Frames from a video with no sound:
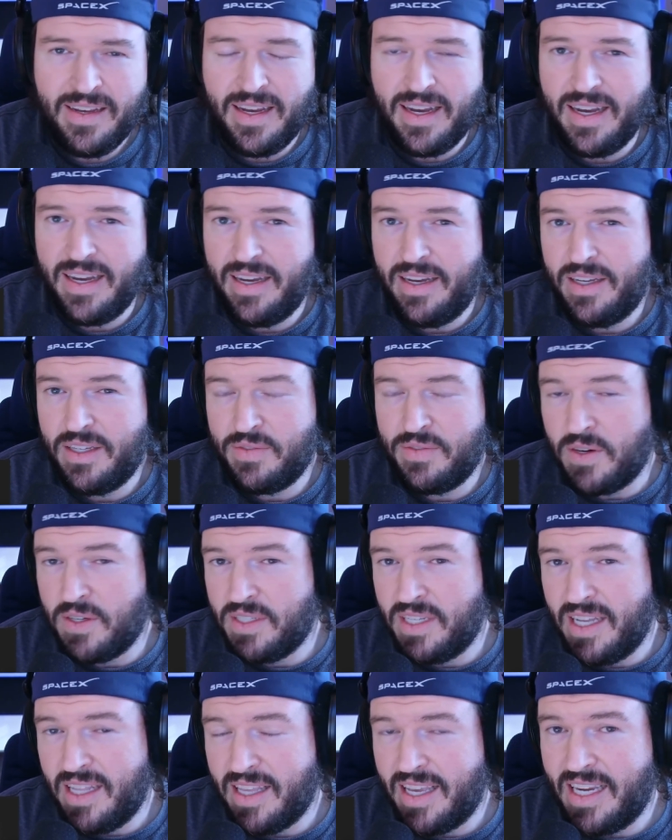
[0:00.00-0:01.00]
As far as
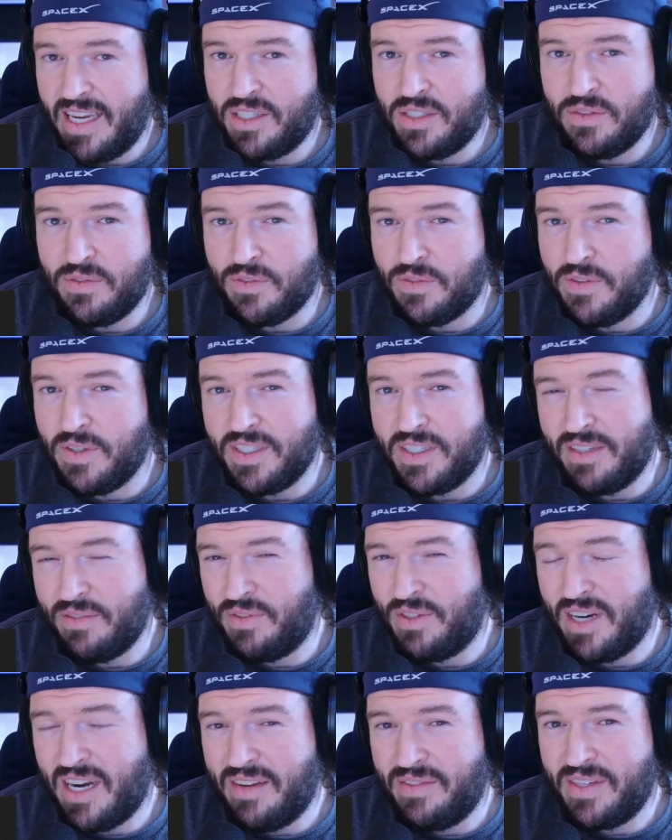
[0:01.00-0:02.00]
the allegations for full
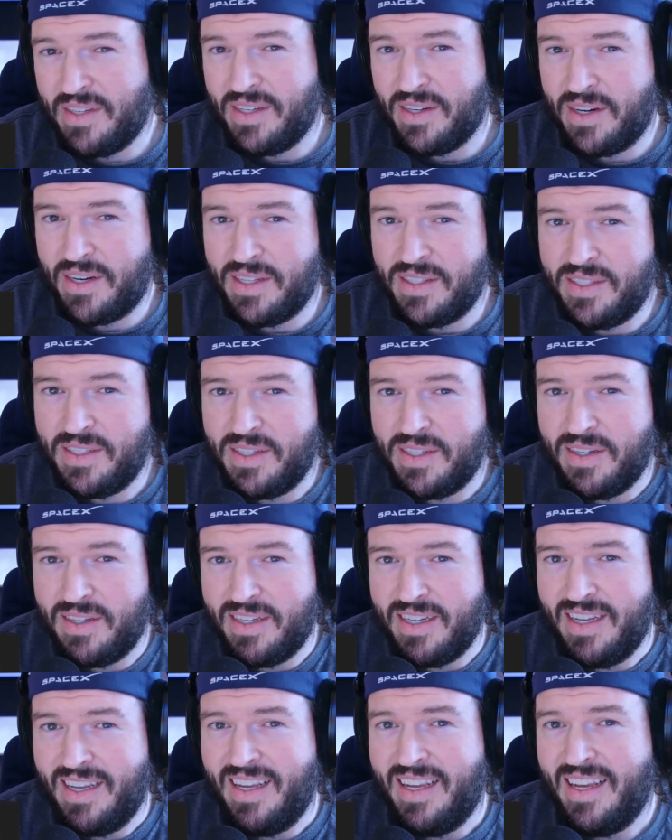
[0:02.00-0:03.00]
self-driving are
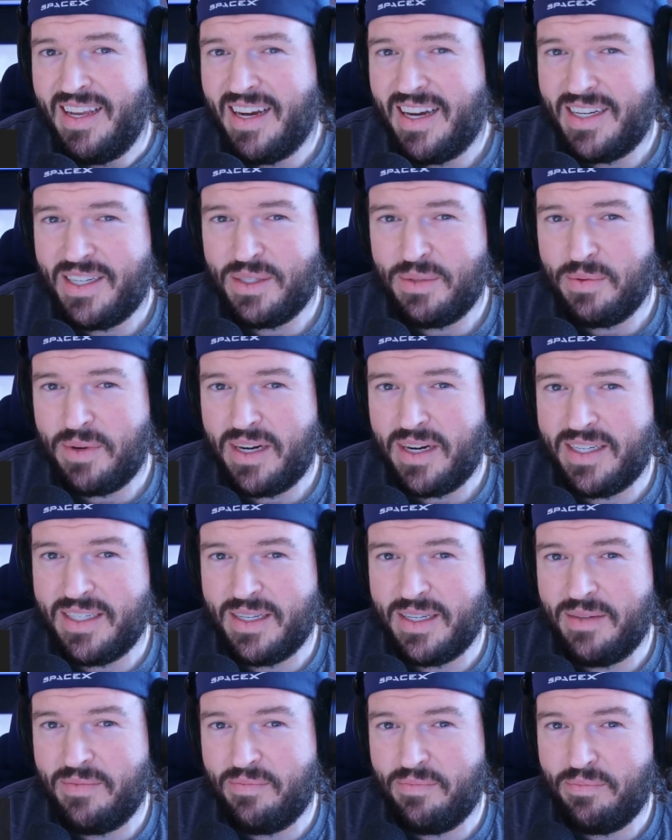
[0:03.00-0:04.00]
concerned, I just wanted
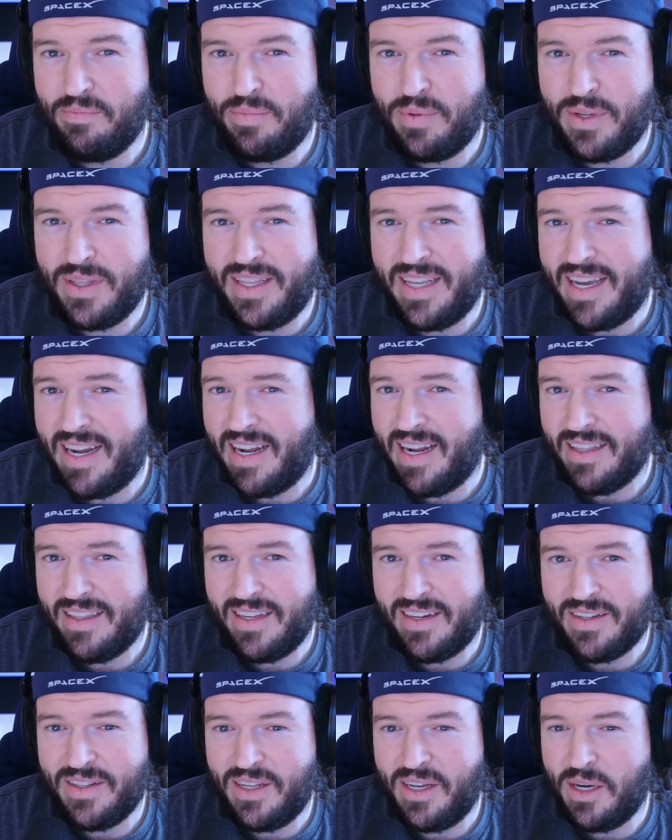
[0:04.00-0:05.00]
to put that out
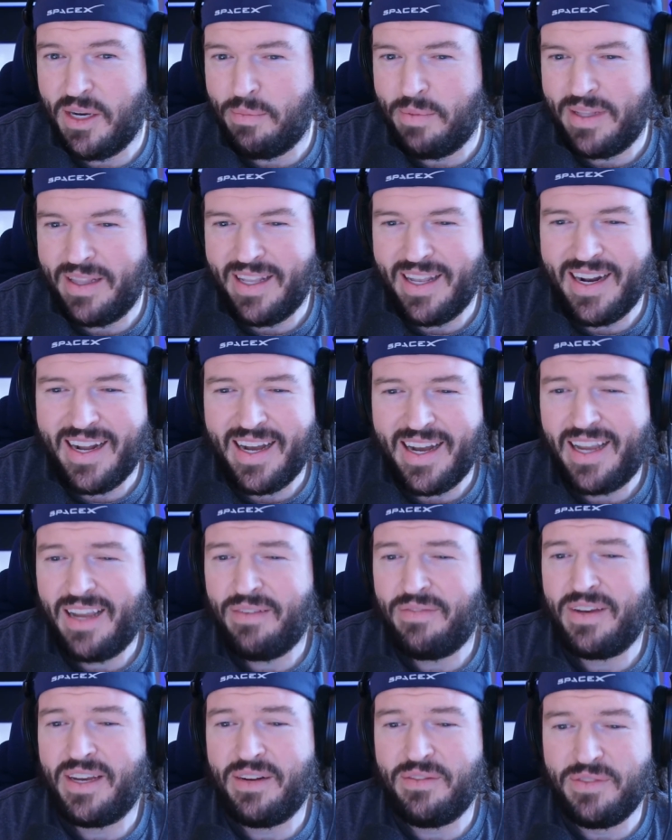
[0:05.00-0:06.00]
there in the open that I
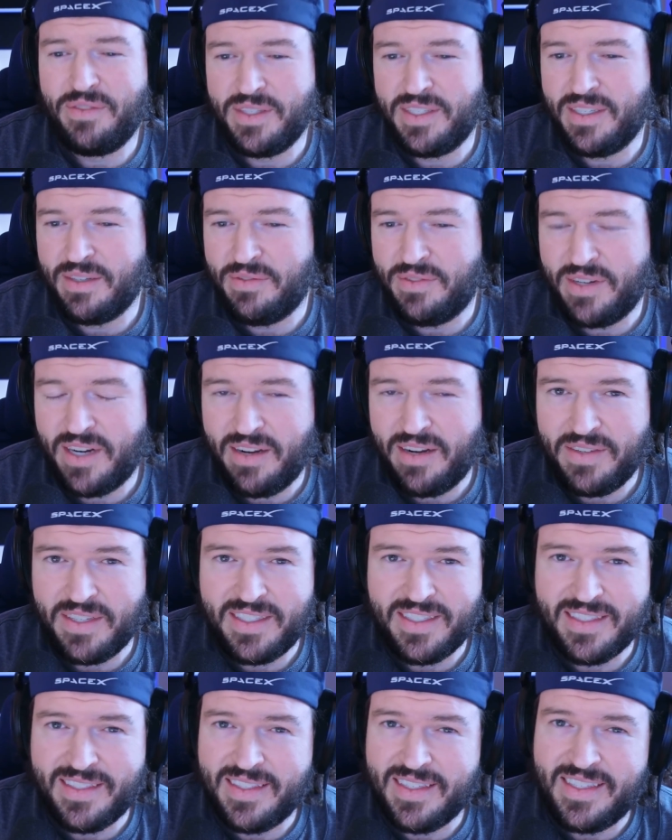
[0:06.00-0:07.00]
have had full self-driving
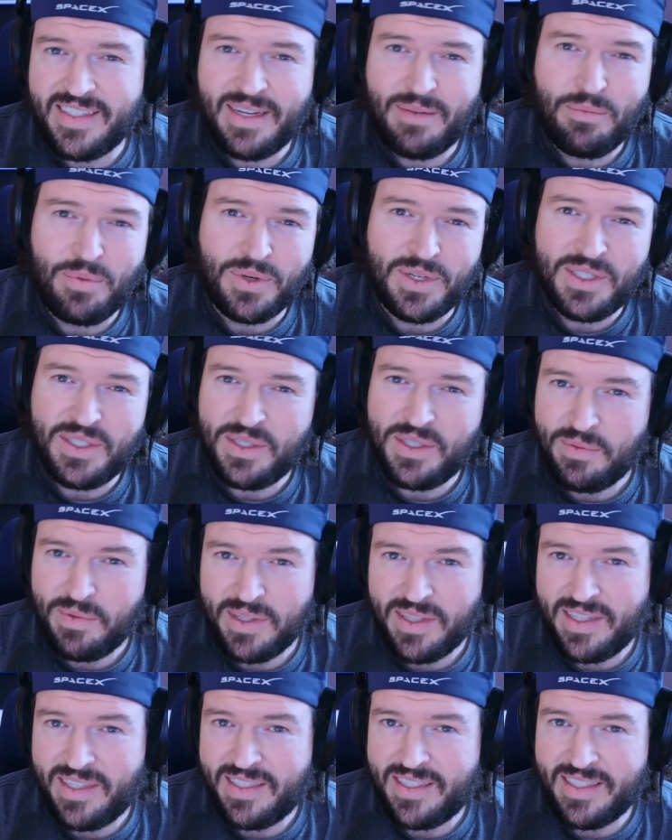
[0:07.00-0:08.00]
since the 10.2
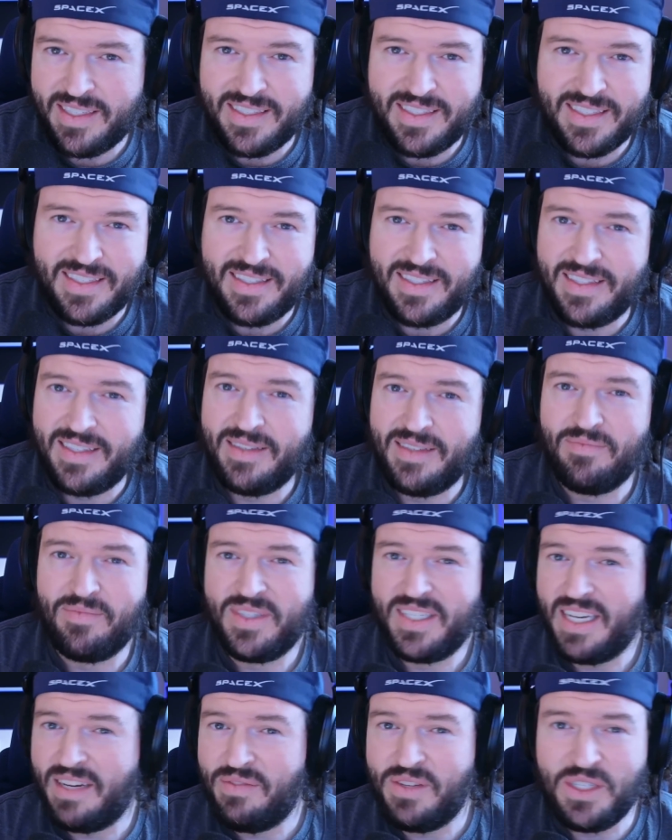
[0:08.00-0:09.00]
release and since the
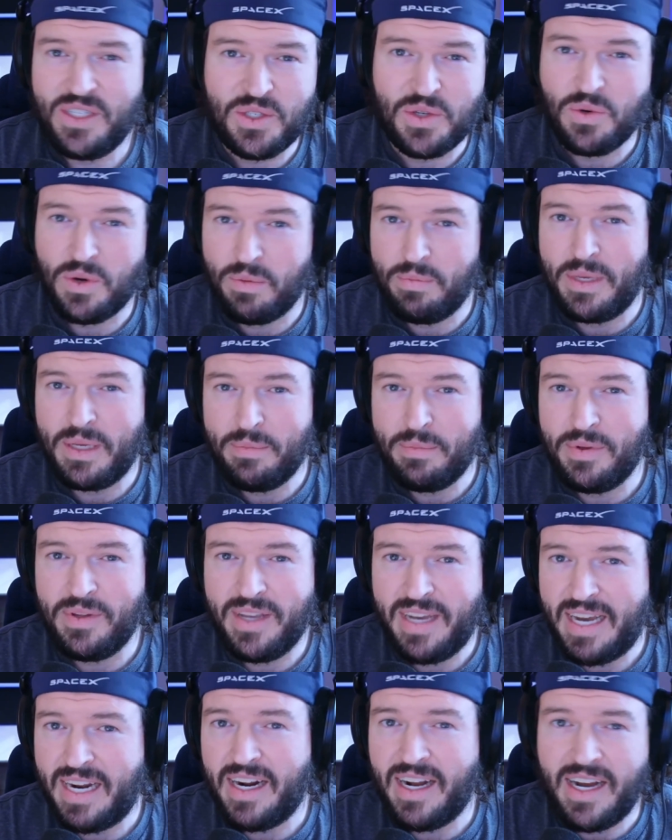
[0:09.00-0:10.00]
safety score people
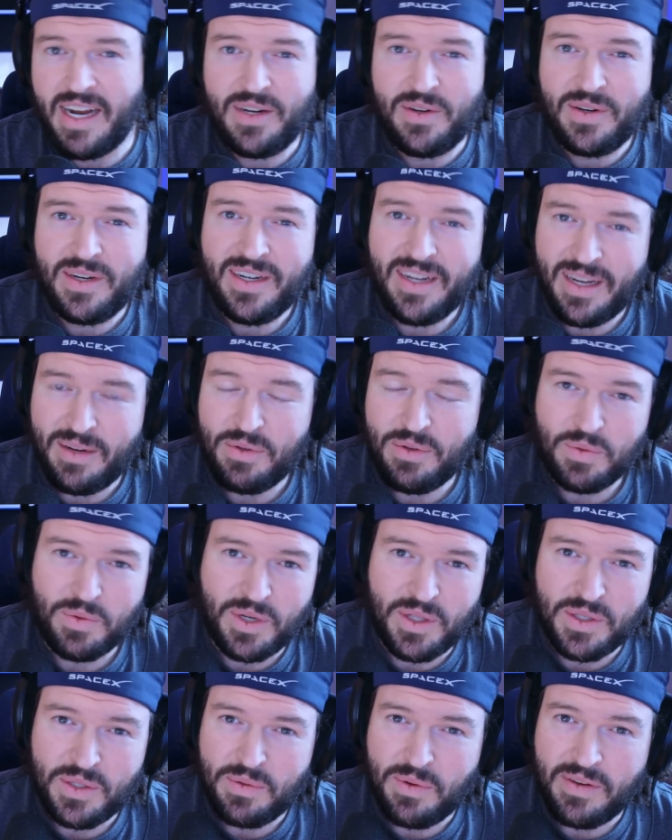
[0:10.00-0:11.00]
had 100. I was one
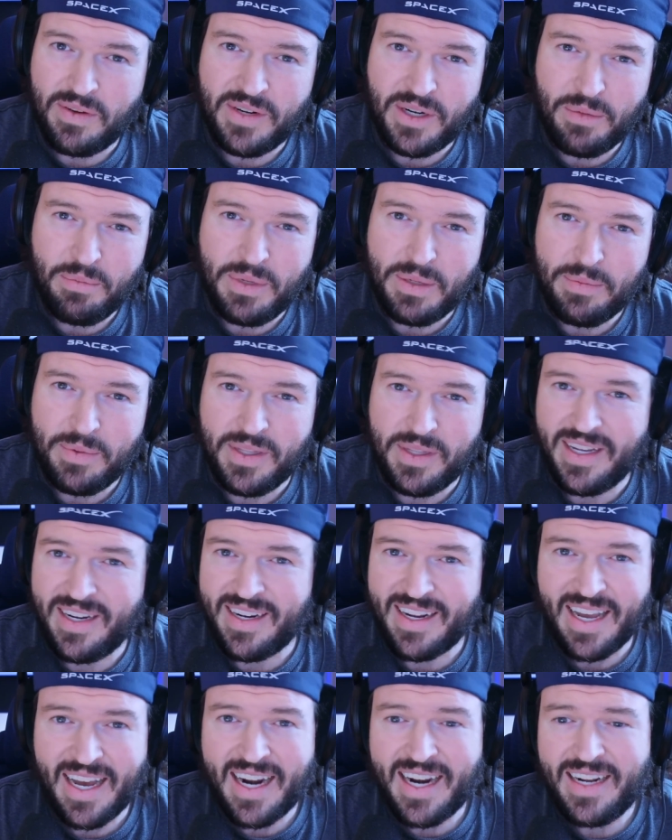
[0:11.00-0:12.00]
of the 1,200 people
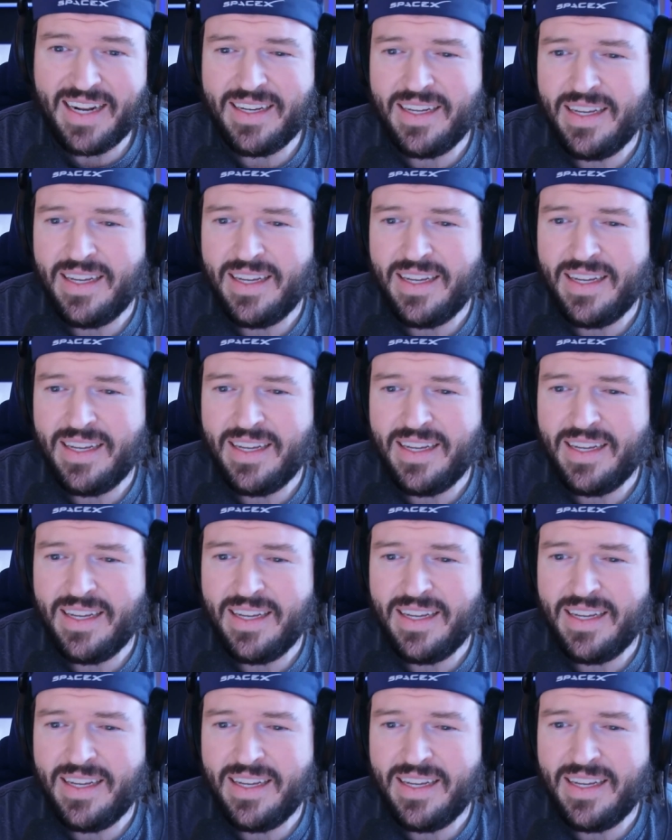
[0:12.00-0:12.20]
that got it.